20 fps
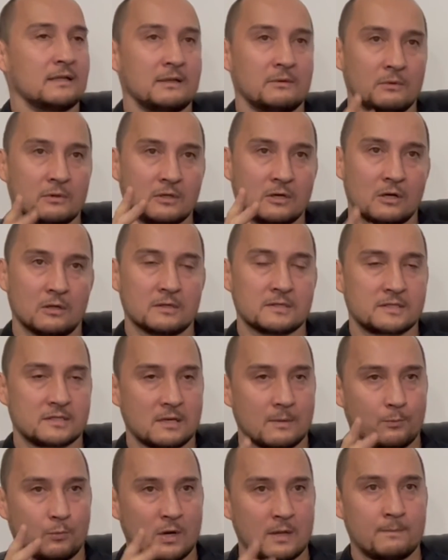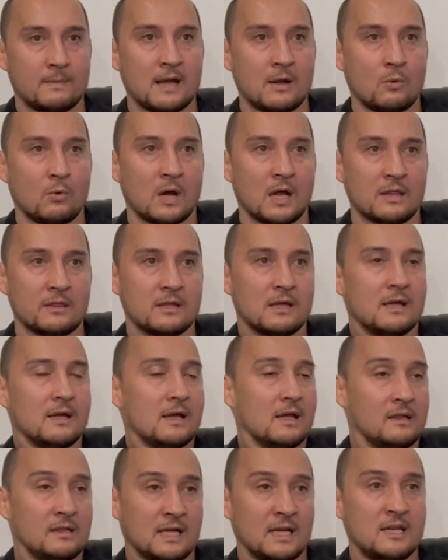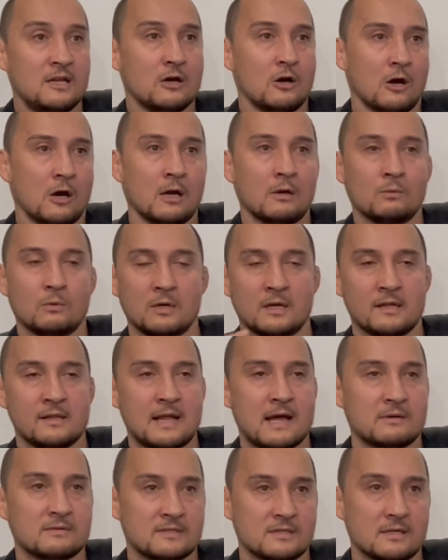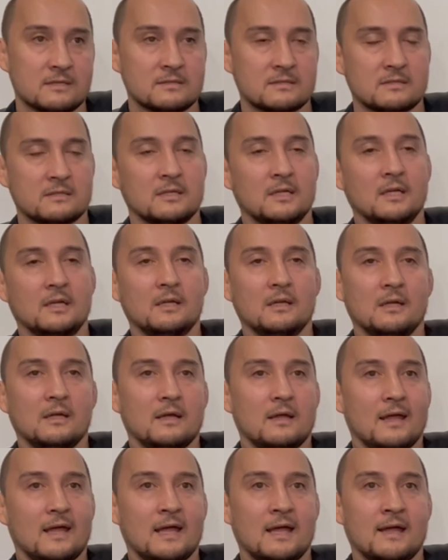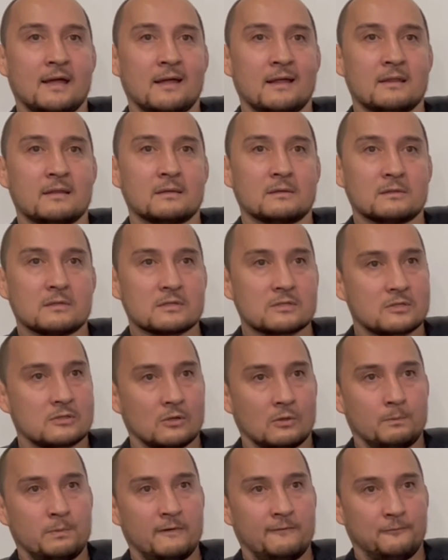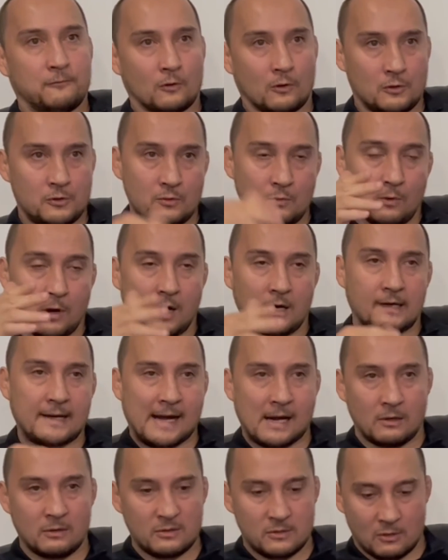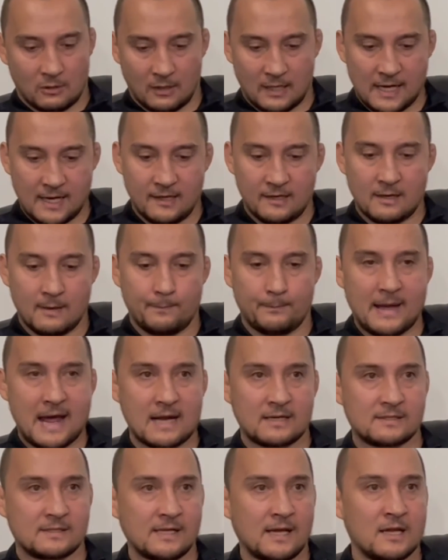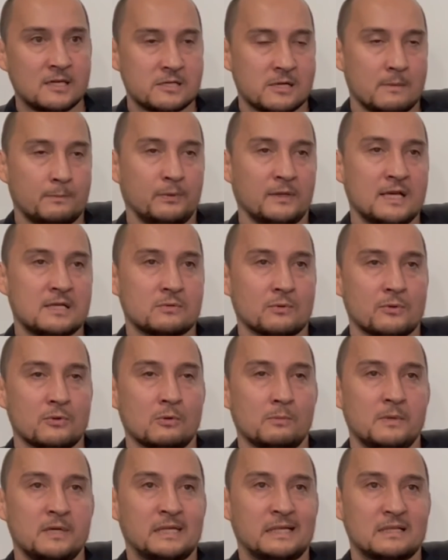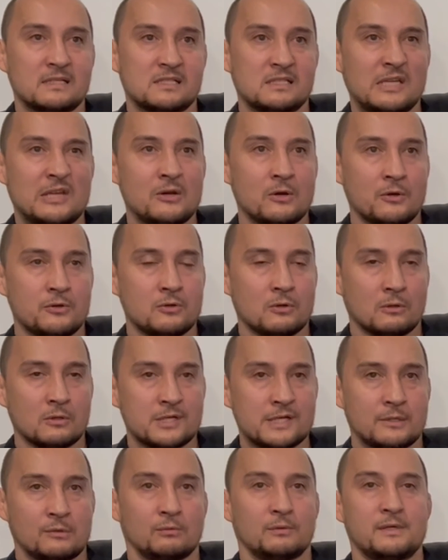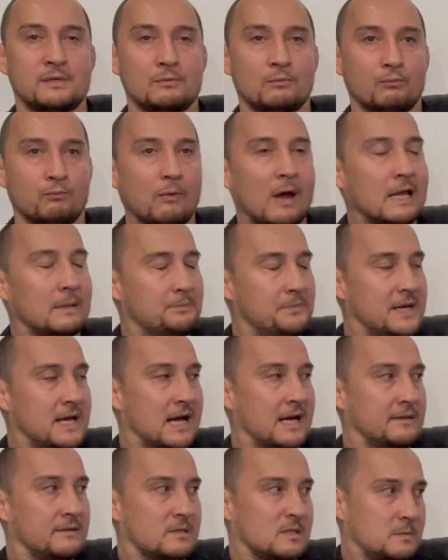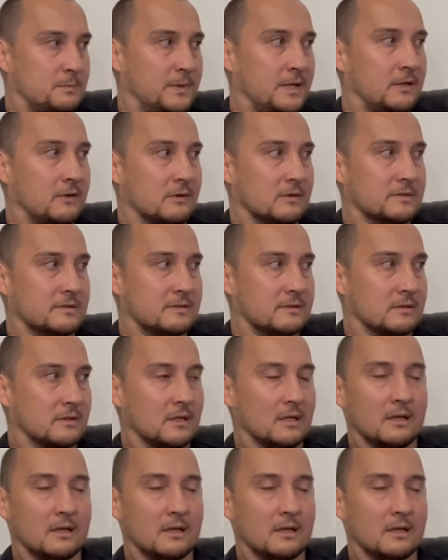They would call us up one by one. Lenny Hart would announce us. And so before you walk out, you're lined up backstage in a place where nobody can see you, and you're literally right behind the speakers.